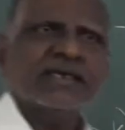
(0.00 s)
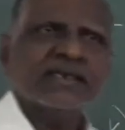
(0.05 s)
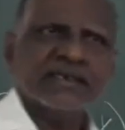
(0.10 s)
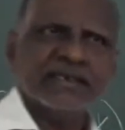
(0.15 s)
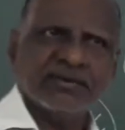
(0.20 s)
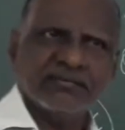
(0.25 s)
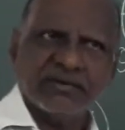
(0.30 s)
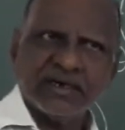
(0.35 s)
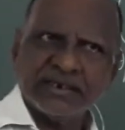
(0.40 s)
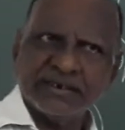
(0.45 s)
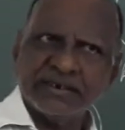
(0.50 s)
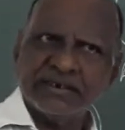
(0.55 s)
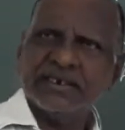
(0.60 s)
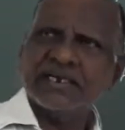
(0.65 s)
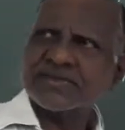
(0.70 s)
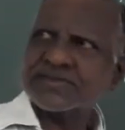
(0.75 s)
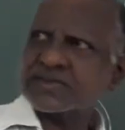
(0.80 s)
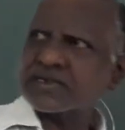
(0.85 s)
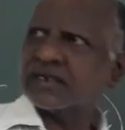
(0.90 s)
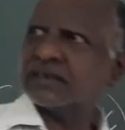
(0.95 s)
given in
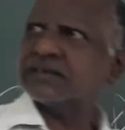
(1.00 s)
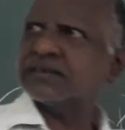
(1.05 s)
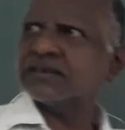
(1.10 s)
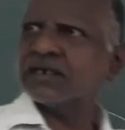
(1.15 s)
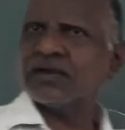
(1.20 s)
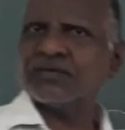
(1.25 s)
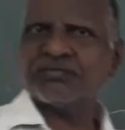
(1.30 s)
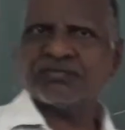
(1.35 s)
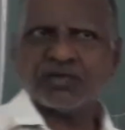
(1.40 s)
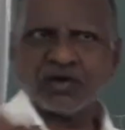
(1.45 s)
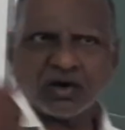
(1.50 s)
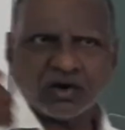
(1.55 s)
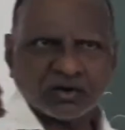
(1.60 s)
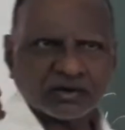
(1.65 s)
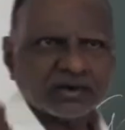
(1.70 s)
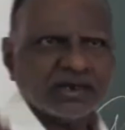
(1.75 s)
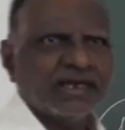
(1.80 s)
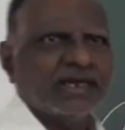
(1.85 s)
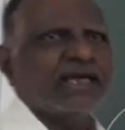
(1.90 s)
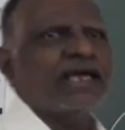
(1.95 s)
a structure
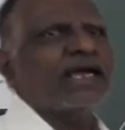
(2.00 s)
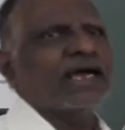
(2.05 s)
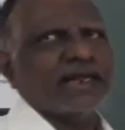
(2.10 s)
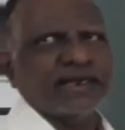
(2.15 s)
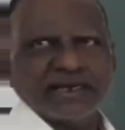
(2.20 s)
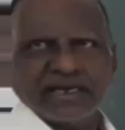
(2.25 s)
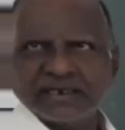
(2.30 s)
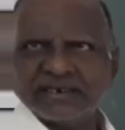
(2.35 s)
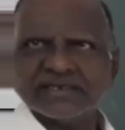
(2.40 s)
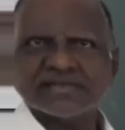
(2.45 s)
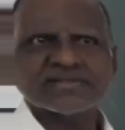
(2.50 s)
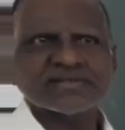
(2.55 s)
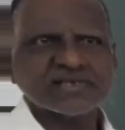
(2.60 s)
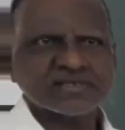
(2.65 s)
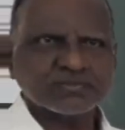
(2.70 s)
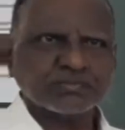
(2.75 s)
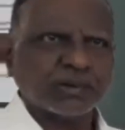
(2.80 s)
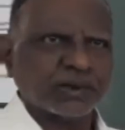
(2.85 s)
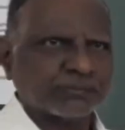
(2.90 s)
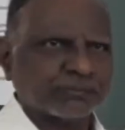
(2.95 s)
for
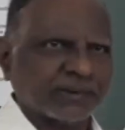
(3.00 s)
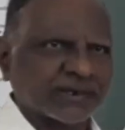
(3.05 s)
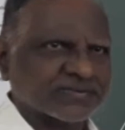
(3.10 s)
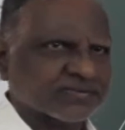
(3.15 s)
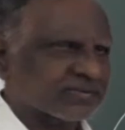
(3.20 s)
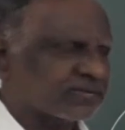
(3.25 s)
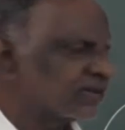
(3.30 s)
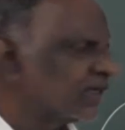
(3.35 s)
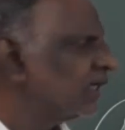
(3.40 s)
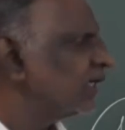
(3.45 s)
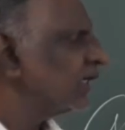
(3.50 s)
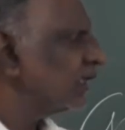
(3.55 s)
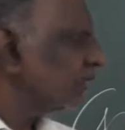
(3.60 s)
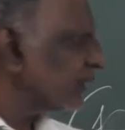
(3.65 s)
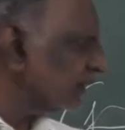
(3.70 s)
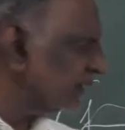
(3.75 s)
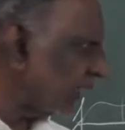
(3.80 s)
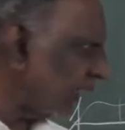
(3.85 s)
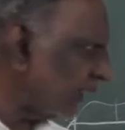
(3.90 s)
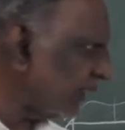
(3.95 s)
analysis purpose.
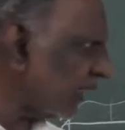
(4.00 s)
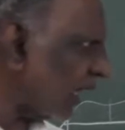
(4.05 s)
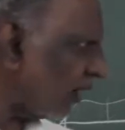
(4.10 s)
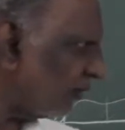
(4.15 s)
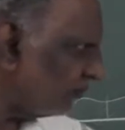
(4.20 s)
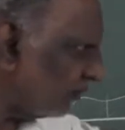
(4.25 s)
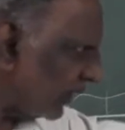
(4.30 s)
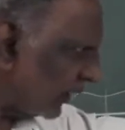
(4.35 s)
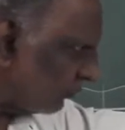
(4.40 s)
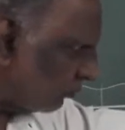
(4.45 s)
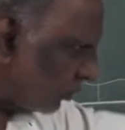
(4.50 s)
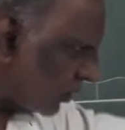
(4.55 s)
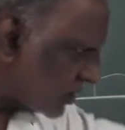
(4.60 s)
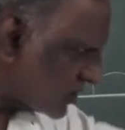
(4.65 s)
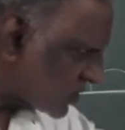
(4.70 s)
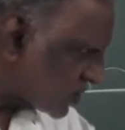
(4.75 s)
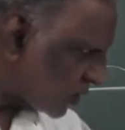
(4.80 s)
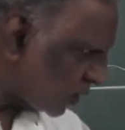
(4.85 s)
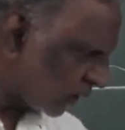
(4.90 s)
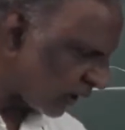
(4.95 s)
Then, when
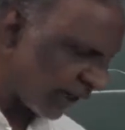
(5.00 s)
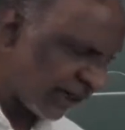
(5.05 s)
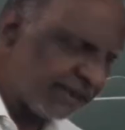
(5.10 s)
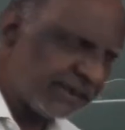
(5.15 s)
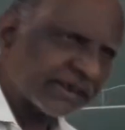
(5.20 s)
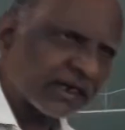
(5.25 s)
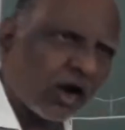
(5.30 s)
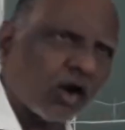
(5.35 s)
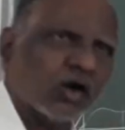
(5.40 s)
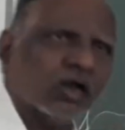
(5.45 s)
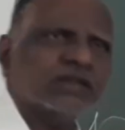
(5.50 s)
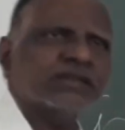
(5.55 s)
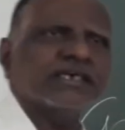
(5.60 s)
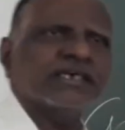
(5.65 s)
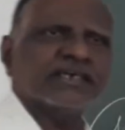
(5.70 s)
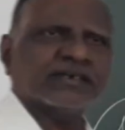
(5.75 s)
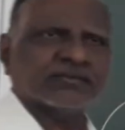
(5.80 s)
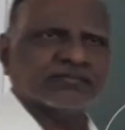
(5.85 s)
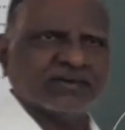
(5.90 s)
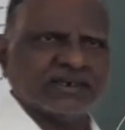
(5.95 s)
once you write all
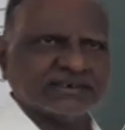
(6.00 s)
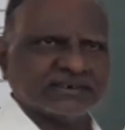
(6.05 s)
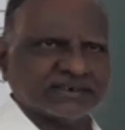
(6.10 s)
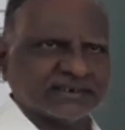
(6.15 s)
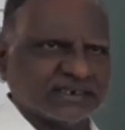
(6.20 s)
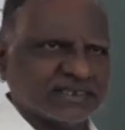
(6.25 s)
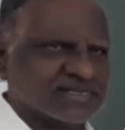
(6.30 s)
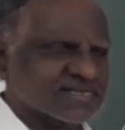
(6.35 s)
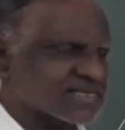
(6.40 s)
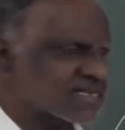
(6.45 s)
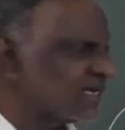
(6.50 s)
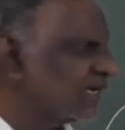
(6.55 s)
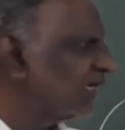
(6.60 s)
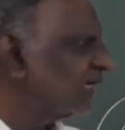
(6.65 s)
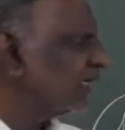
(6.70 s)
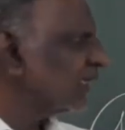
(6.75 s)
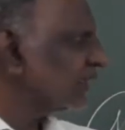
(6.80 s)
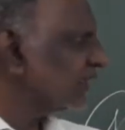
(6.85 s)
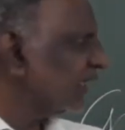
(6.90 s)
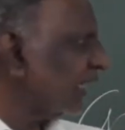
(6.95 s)
the equations,
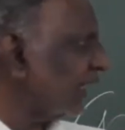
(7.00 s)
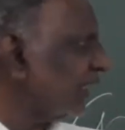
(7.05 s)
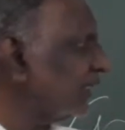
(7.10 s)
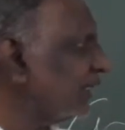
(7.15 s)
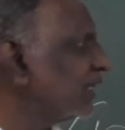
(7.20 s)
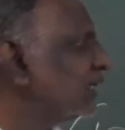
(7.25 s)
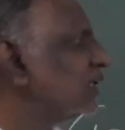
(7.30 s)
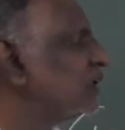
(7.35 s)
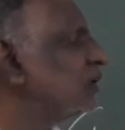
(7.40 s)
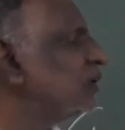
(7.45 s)
then